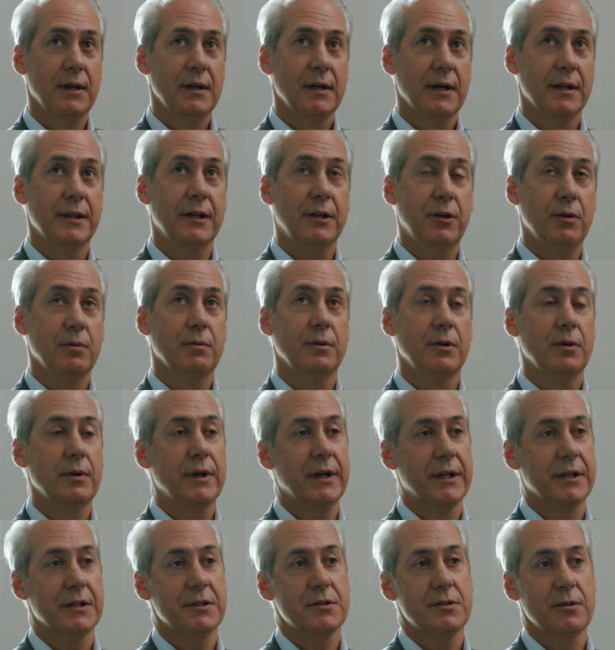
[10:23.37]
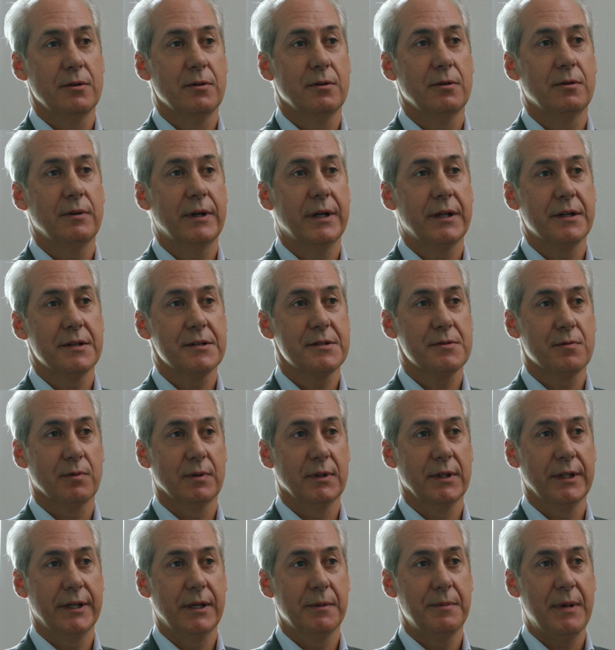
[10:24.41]
I think you hit it too. It is
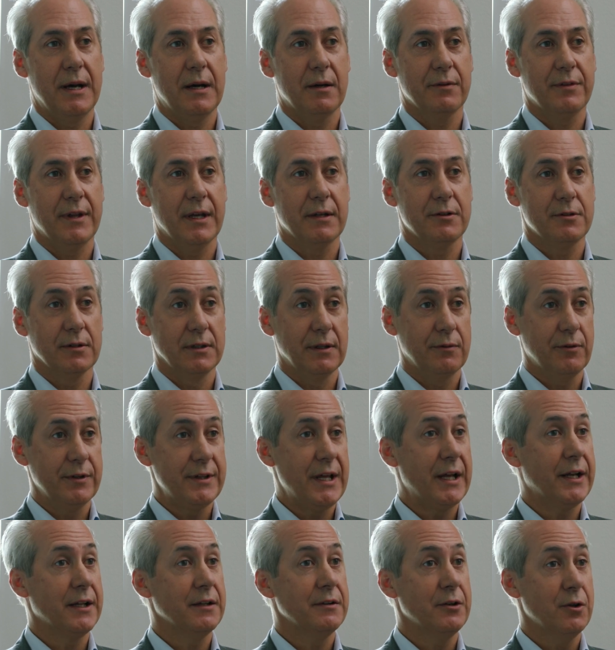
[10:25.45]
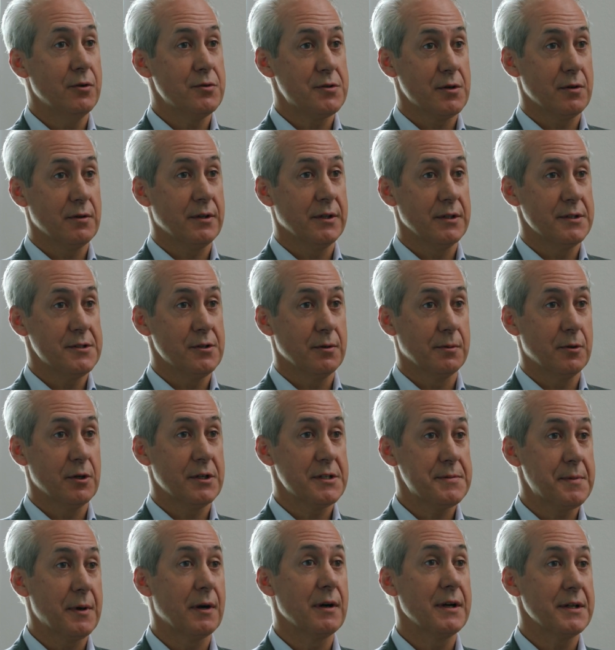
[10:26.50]
really about that delivering that end user consumer
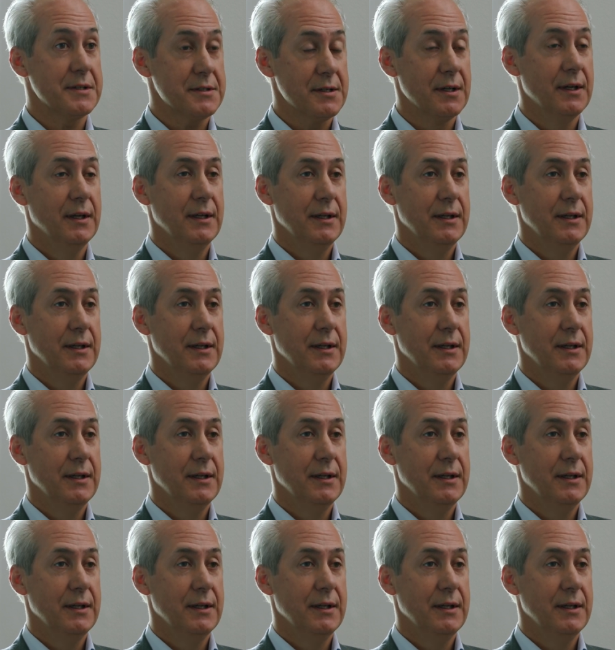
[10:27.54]
experience.